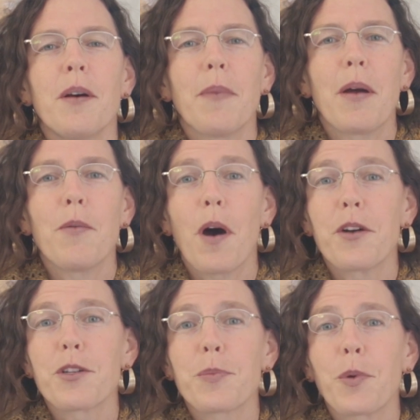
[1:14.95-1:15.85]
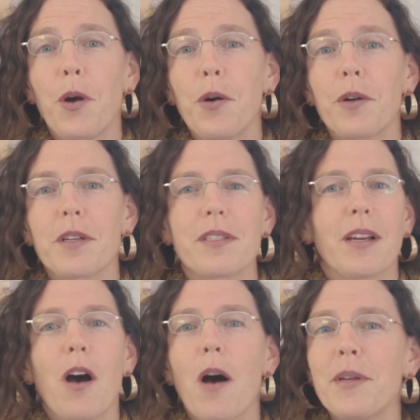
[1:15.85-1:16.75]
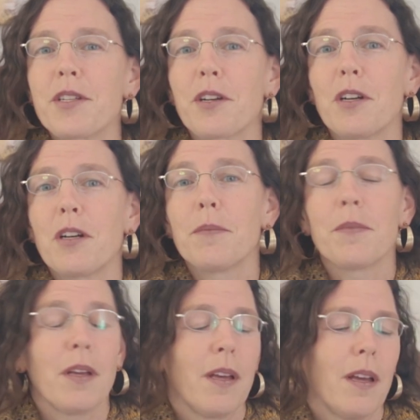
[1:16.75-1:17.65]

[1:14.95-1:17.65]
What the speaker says: My waters broke is a common term.